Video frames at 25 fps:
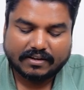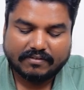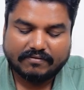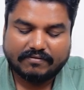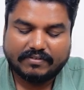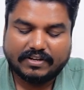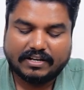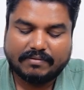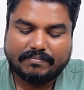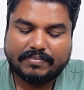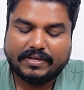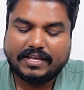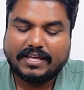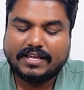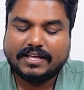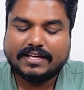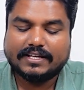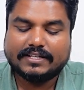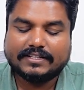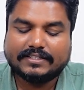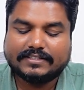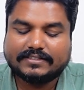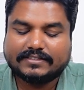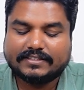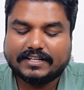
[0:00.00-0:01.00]
There will
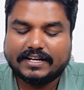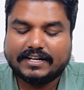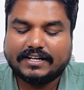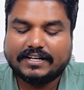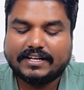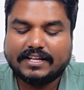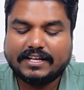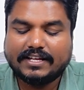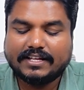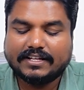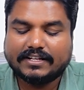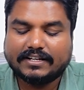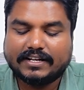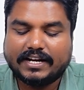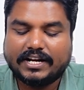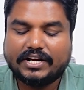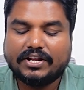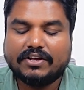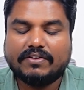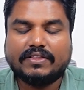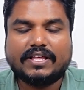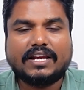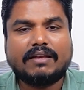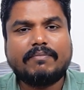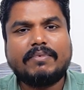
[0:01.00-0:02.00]
be
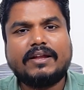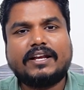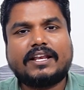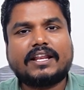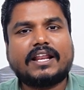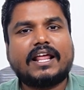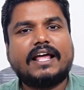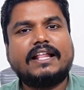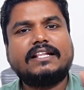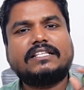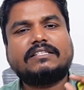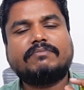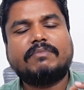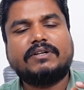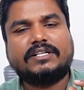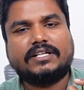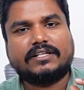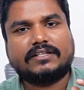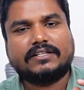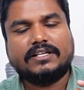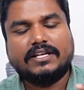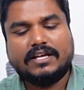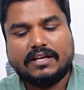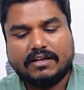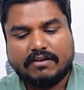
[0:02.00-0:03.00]
a
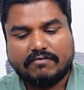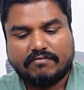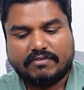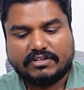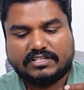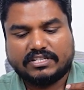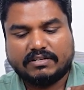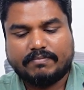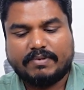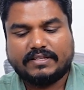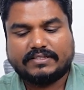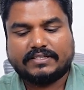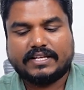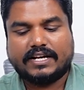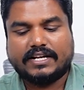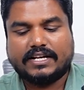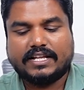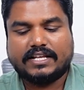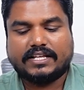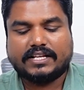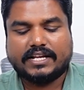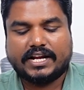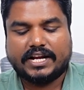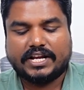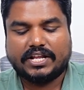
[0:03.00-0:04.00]
transmitter which will be
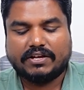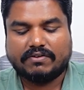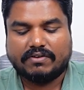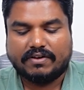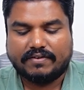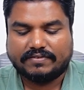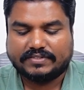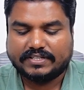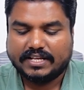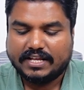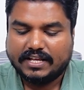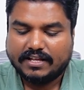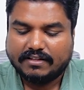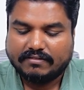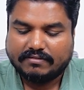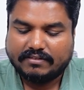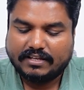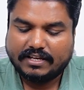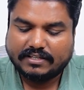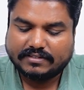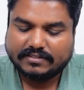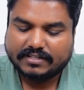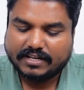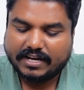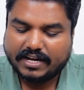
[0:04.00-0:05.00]
sending radio waves.
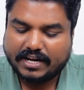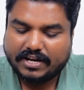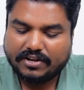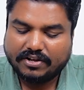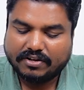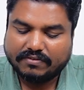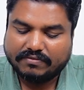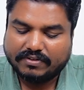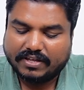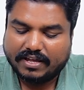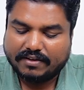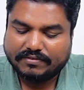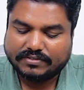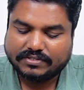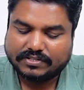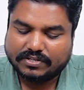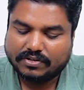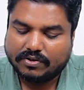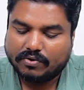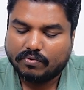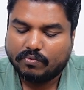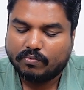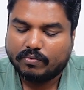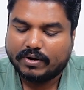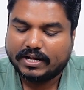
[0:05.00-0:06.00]
These radio
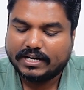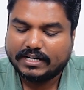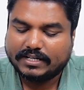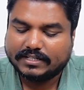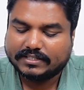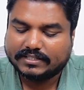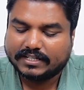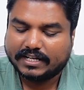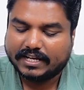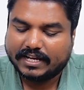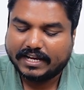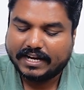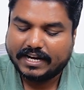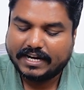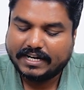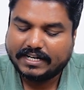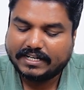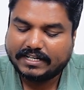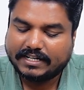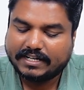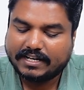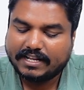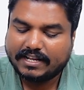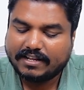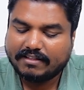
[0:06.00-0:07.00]
waves, once
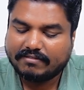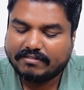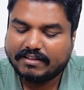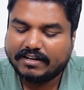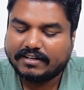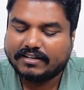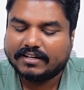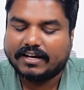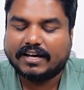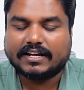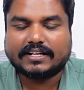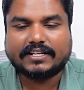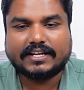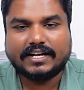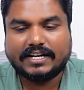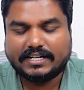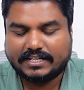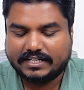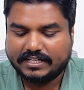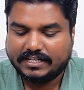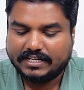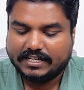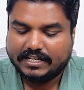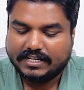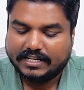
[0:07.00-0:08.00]
hitting the
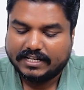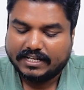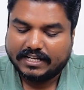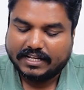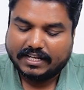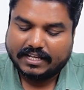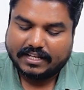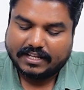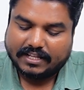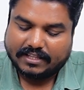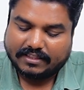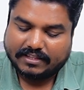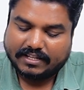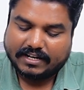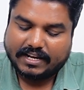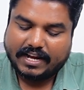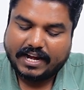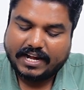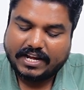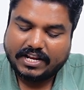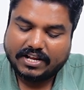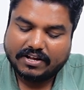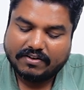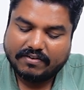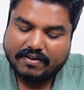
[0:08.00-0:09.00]
target, the
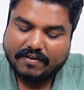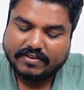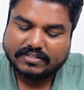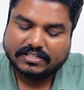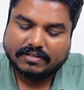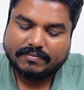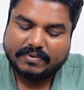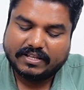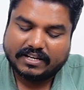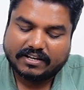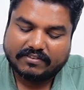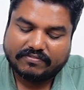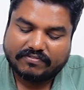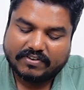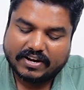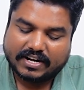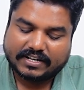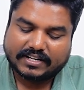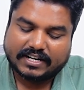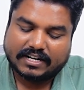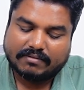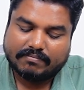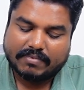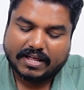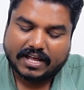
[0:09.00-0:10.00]
radio waves will be
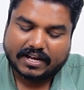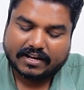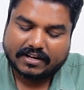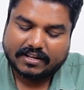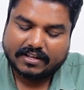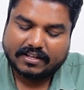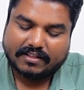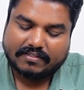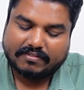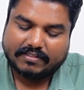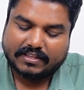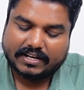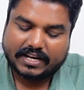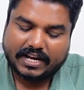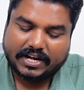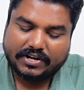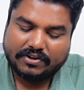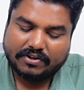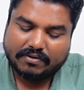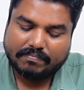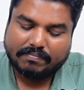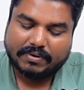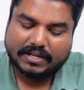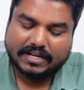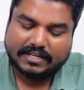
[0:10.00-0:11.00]
reflected back. The
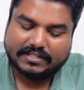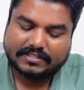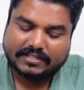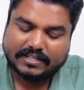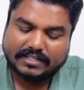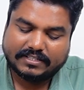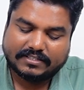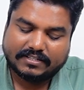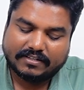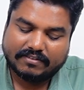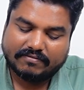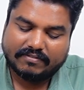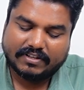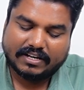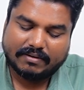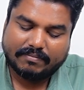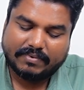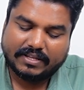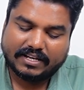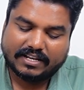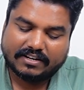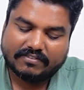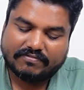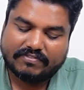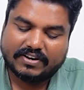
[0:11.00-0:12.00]
radio pulses will
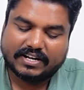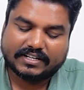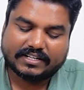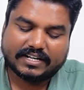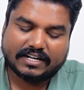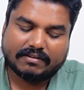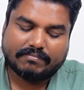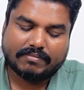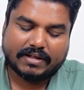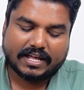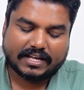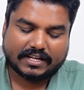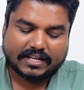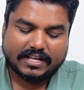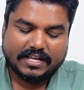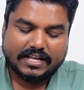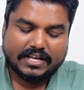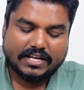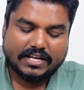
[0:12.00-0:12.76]
be reflected back.